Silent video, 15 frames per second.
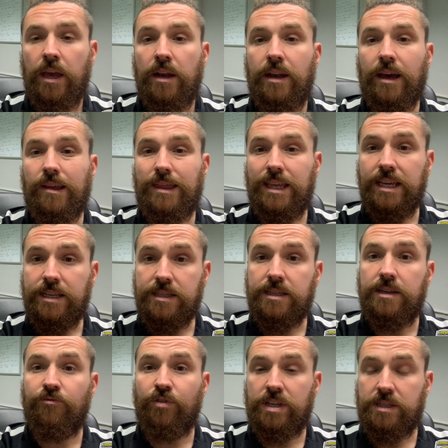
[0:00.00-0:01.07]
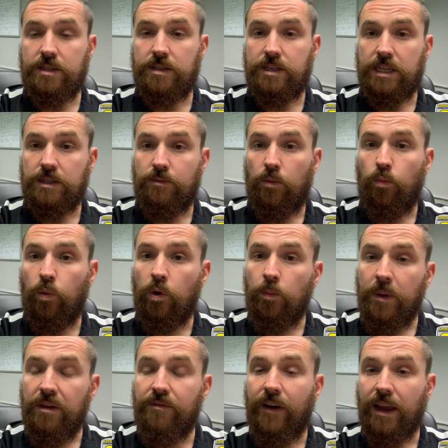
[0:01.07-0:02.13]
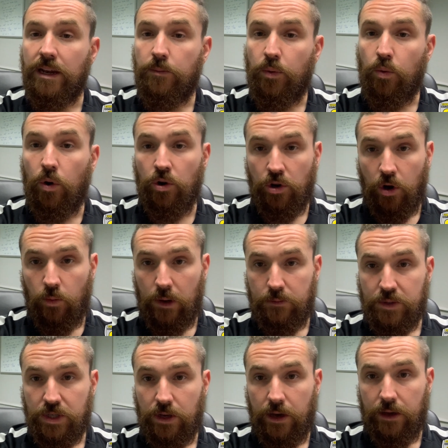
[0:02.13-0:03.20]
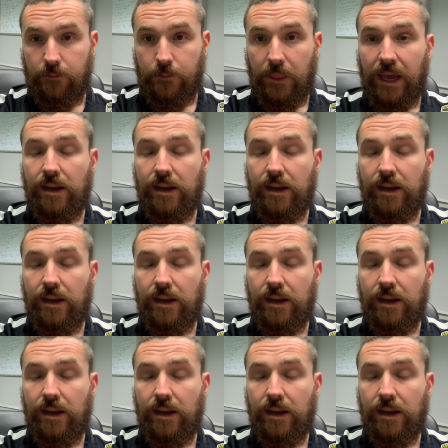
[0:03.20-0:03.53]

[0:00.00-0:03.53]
Now this risk assessment will be available on our website